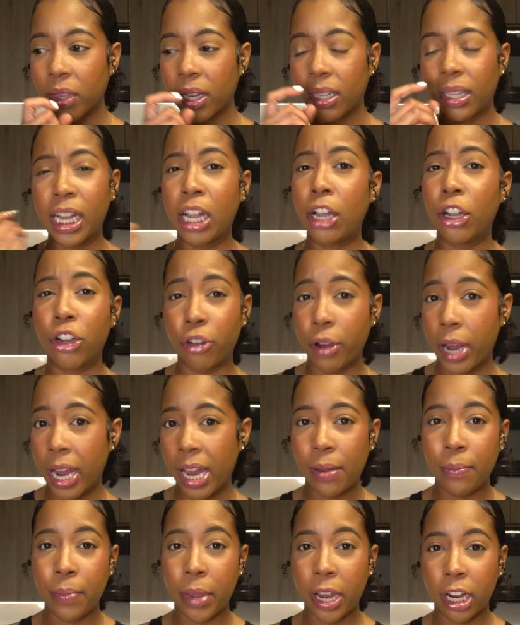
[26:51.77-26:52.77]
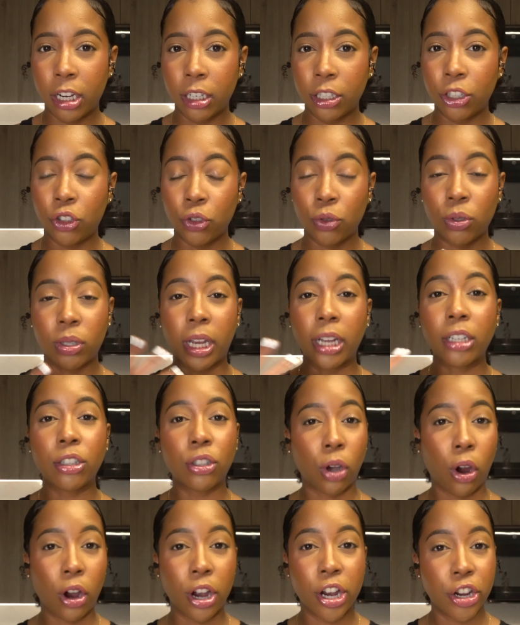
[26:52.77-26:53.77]
like a cranberry juice, like
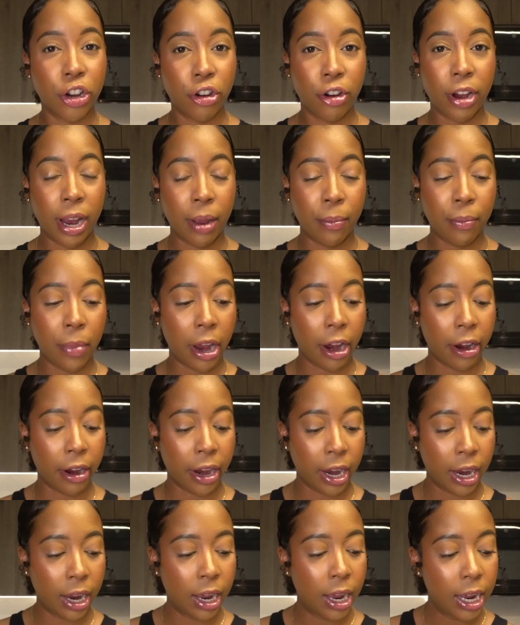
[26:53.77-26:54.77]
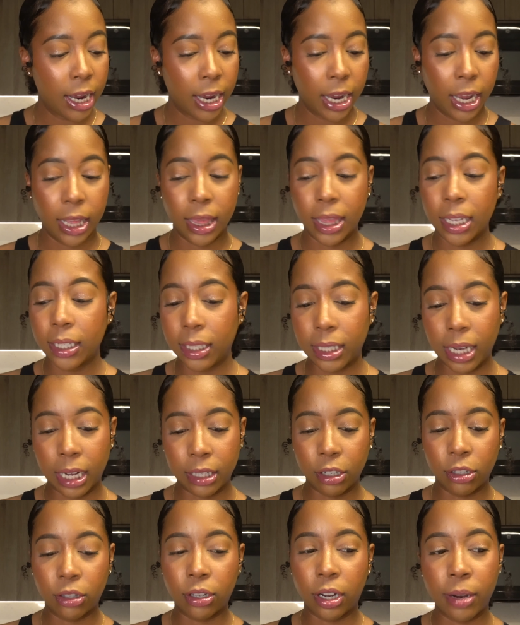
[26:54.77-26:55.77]
Tarte cranberry and this, that,
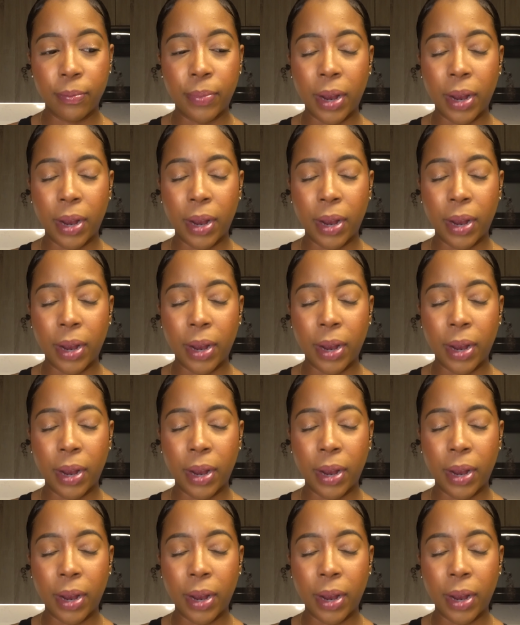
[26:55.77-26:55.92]
and the third.